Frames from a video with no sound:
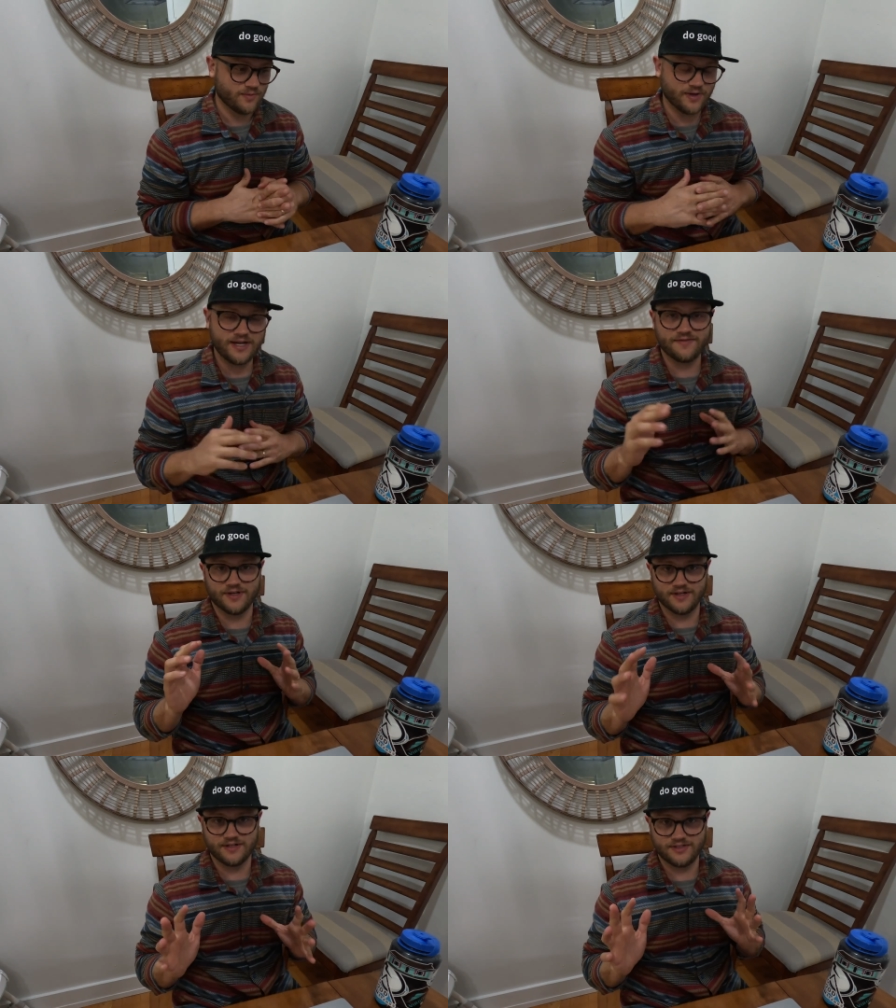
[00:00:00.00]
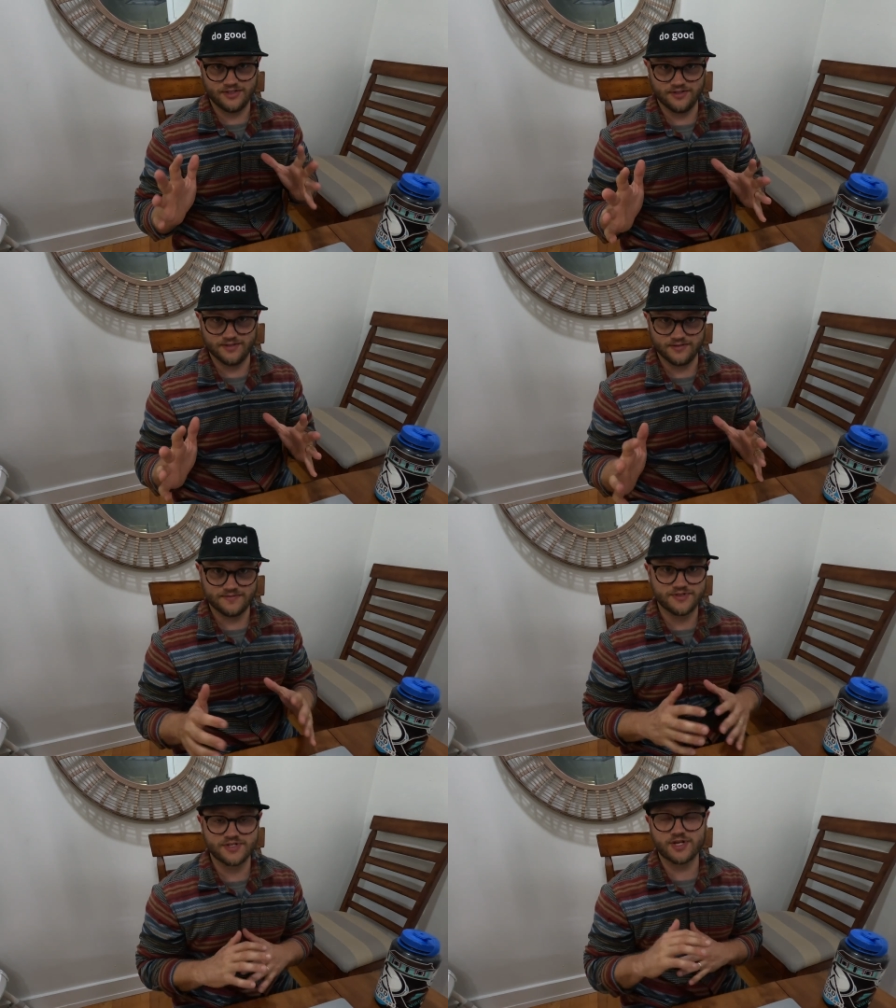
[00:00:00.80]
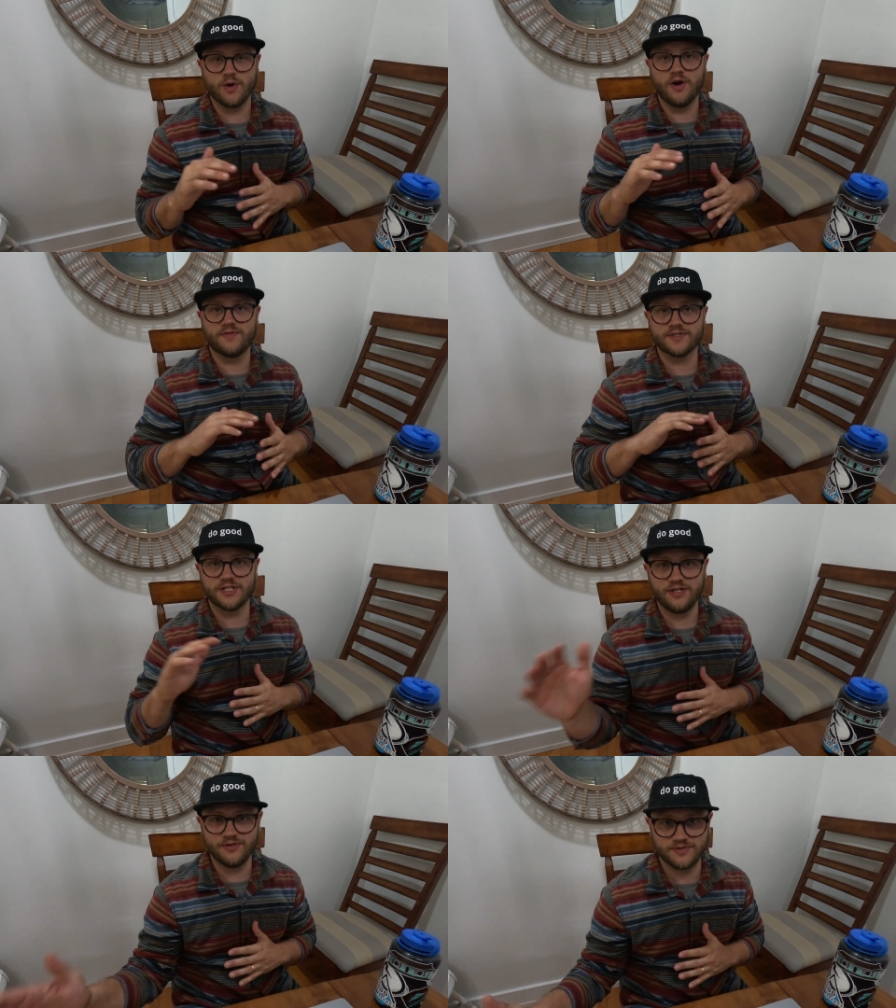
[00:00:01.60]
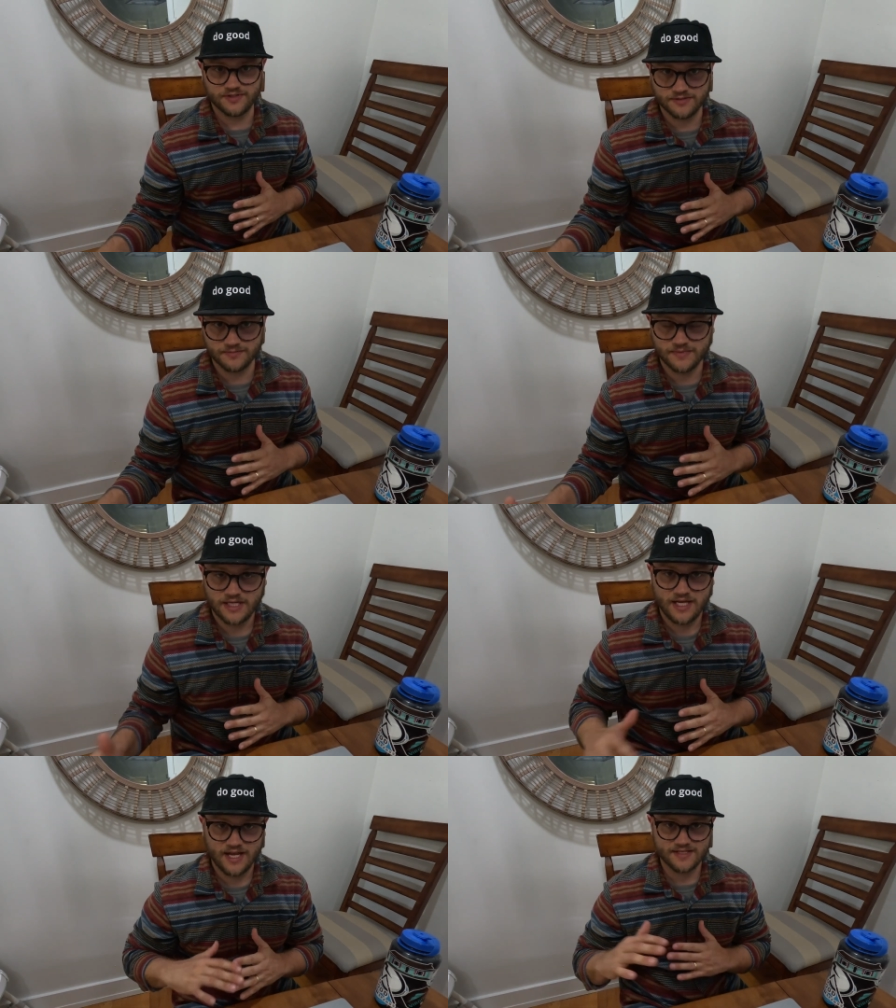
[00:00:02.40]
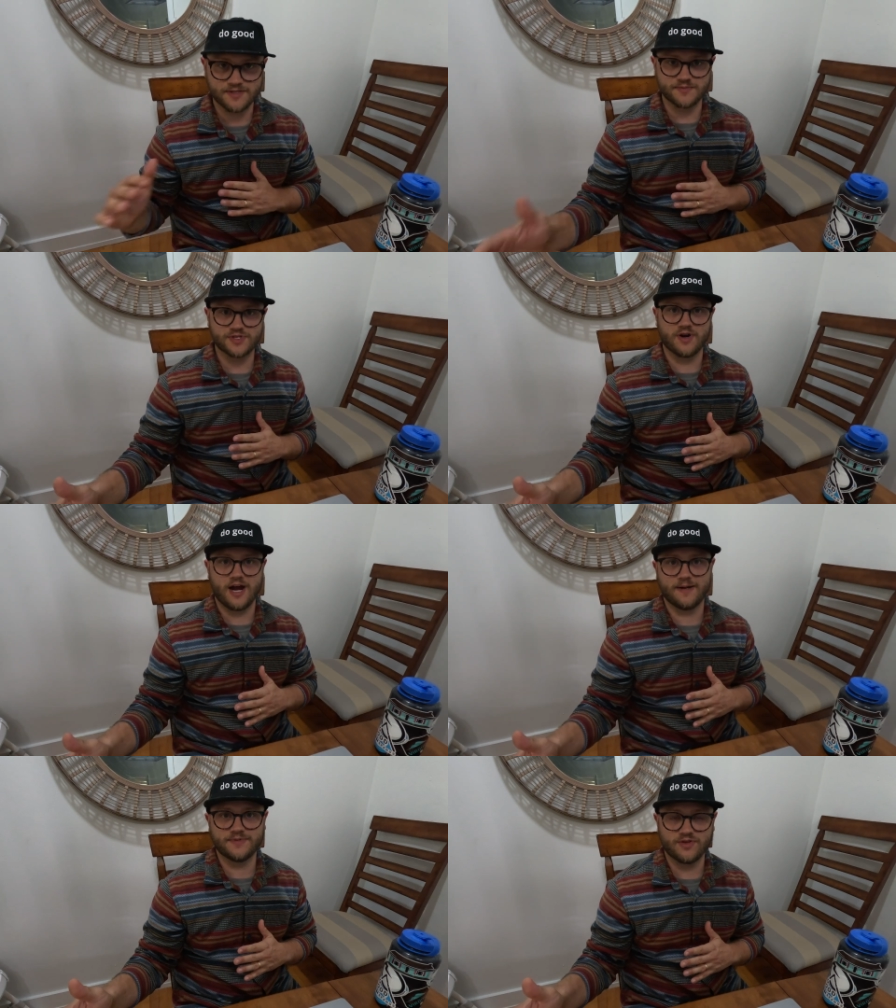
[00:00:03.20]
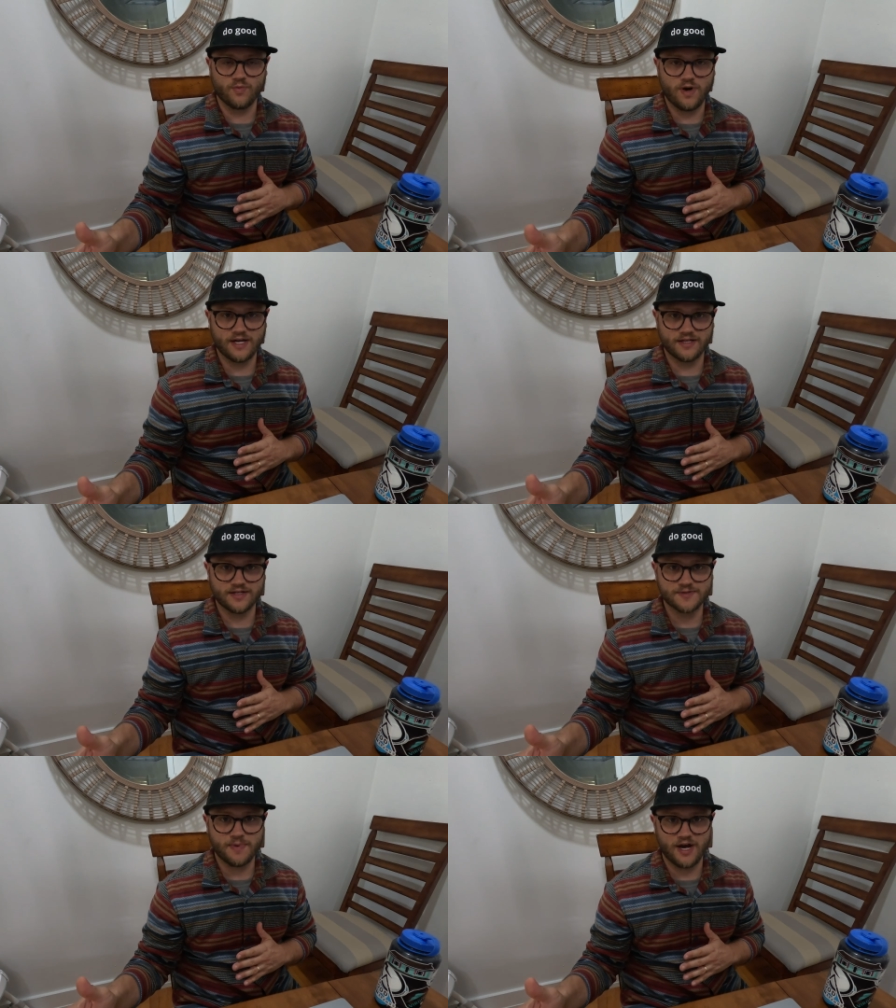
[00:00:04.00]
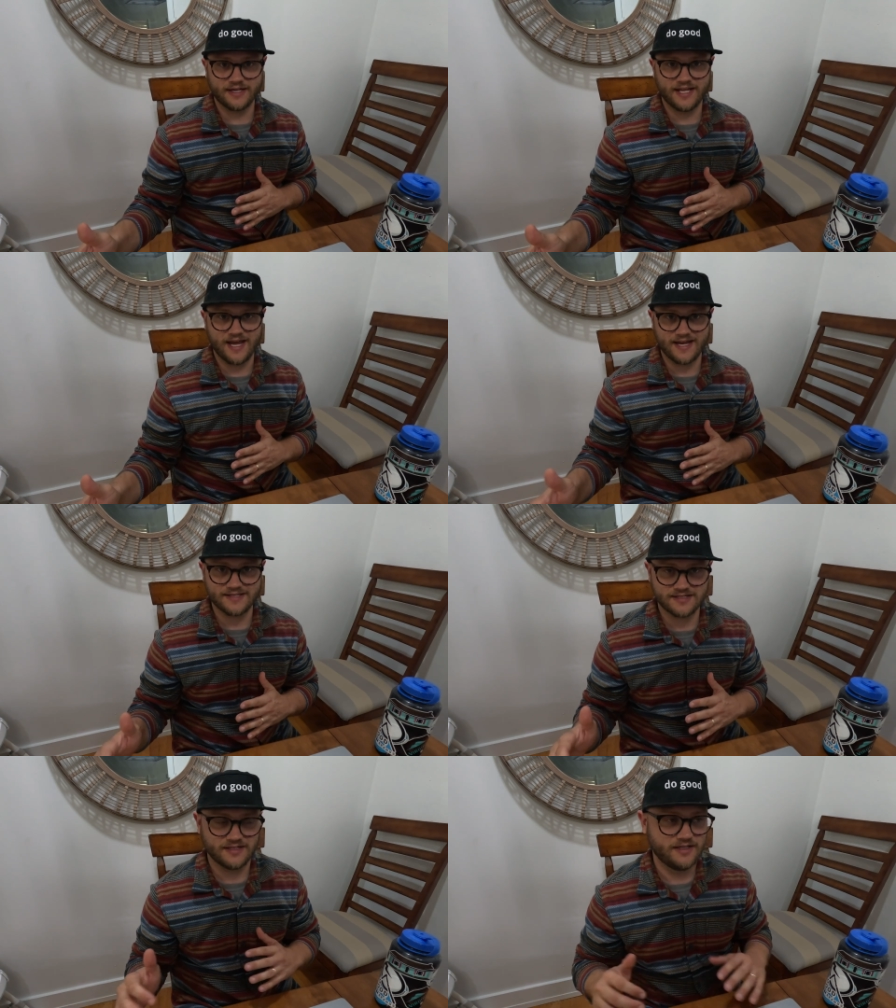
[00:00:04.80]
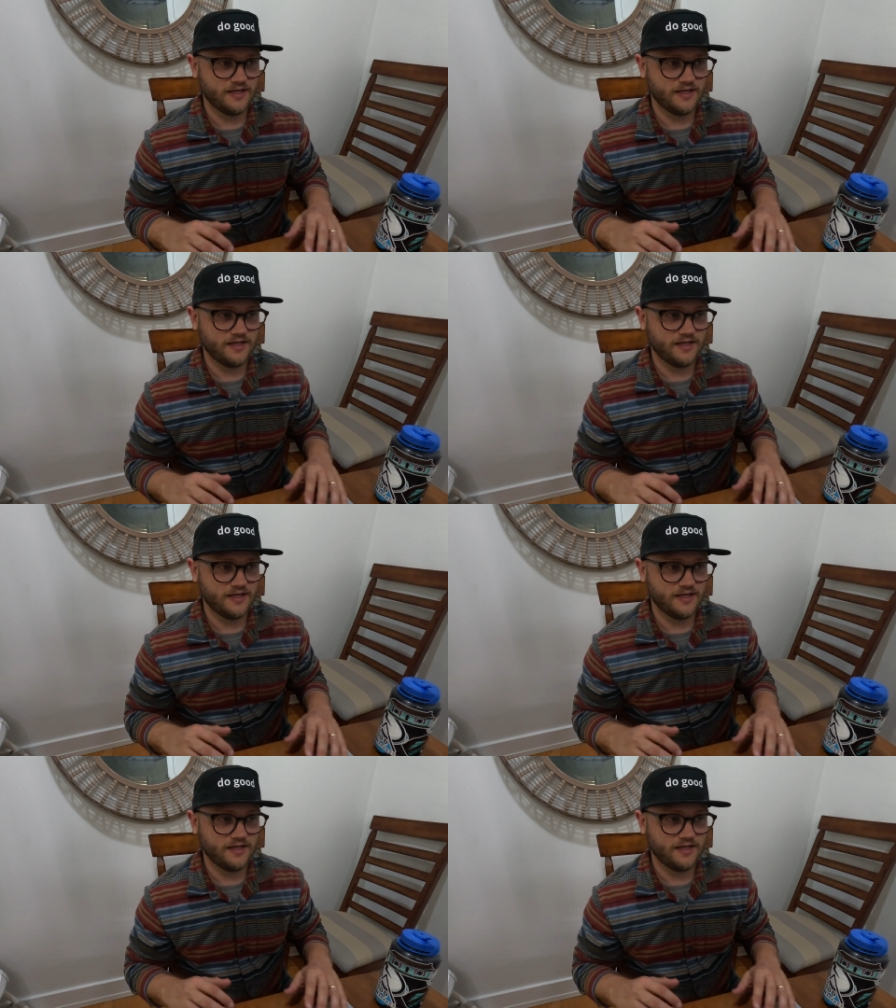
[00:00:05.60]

Whatever you do, just go over to YouTube and subscribe to the Why Not Us podcast